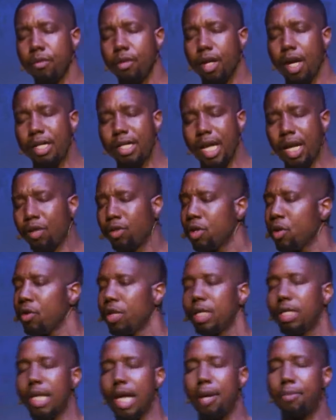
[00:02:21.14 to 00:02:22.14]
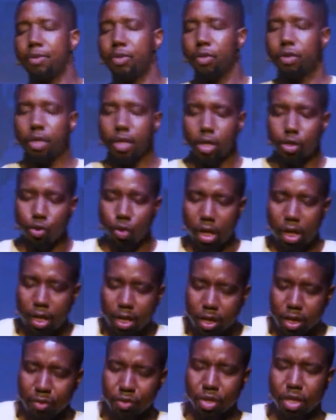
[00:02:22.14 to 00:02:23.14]
As I don't know the depths or
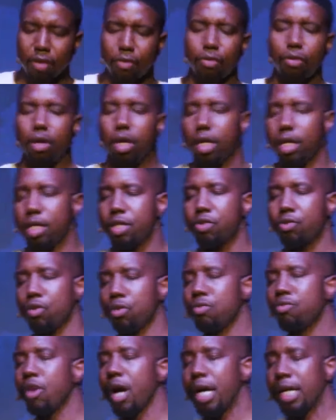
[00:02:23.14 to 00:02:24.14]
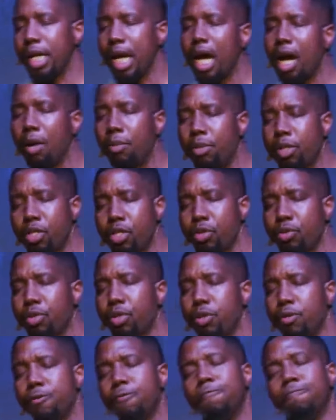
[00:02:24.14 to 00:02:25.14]
degrees of suffering in this room right now, but you
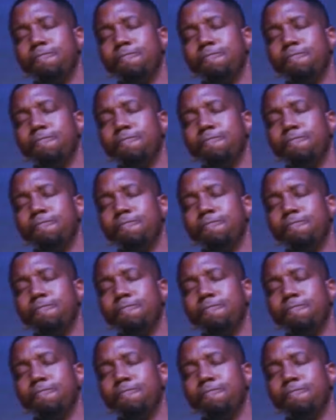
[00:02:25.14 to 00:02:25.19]
do